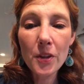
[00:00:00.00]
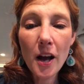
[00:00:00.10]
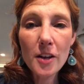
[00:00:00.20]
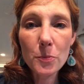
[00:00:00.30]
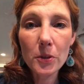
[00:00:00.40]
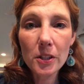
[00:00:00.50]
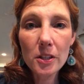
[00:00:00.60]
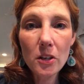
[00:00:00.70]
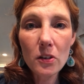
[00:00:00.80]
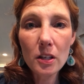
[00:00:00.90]
the hospital and
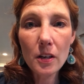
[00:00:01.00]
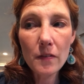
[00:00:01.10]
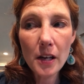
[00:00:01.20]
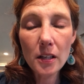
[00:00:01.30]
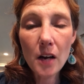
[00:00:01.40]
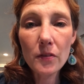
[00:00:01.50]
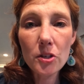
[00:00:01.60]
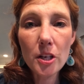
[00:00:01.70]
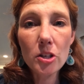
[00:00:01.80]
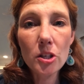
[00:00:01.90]
the union have had
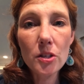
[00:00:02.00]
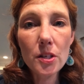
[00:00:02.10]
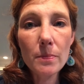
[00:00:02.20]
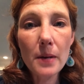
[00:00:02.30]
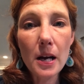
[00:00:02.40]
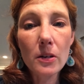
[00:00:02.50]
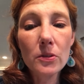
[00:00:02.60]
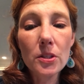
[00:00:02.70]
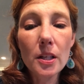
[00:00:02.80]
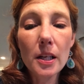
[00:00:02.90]
conversations
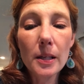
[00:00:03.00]
about